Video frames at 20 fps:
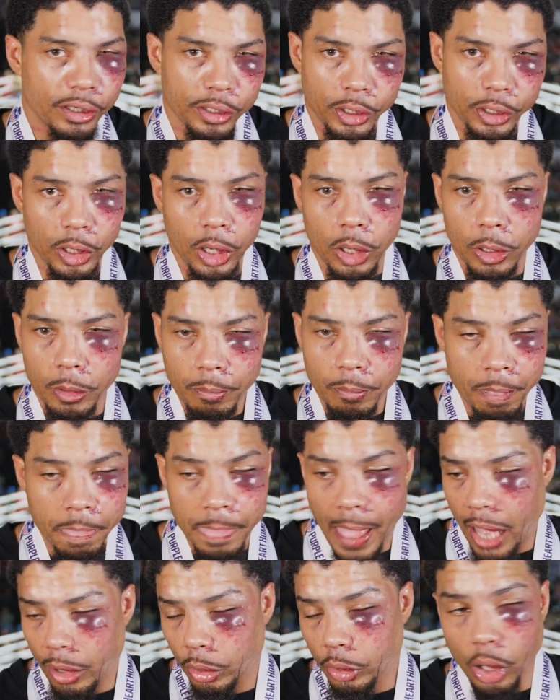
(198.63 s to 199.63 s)
You know,
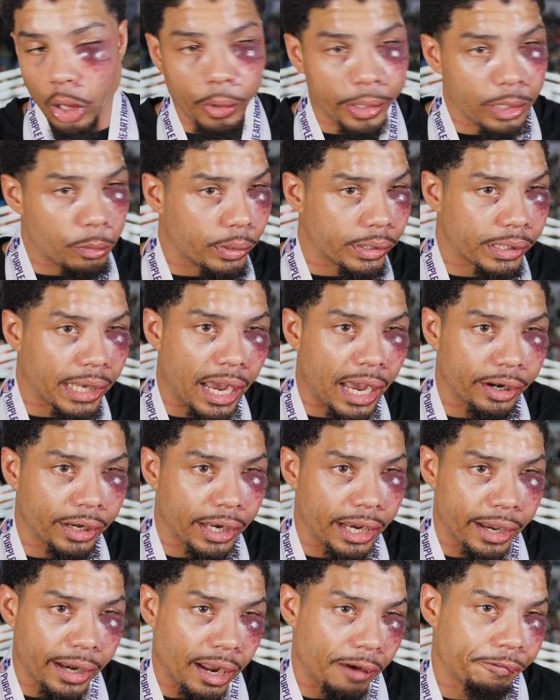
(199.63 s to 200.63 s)
I don't know anyone down
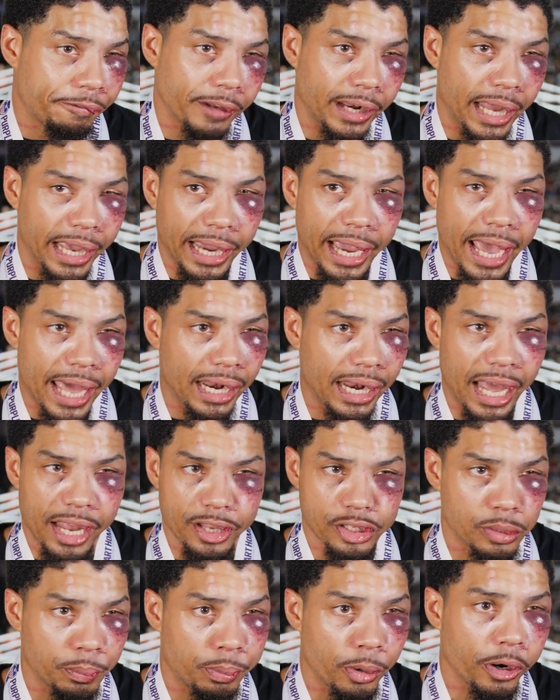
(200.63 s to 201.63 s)
here, and I feel like I had a lot
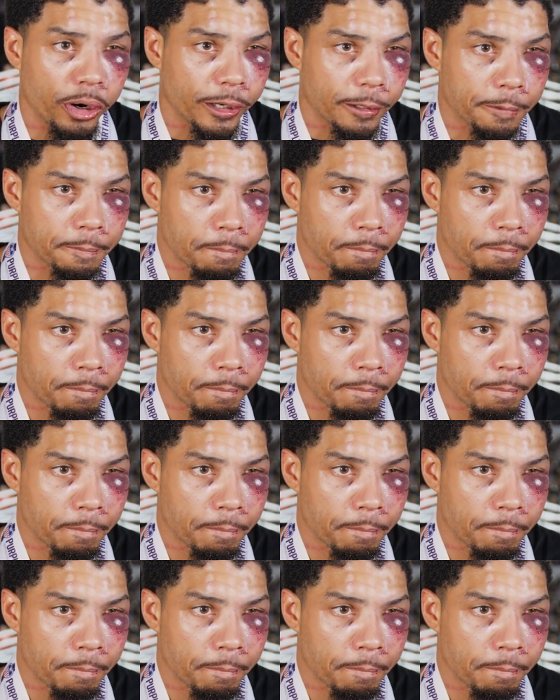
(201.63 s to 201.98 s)
of support,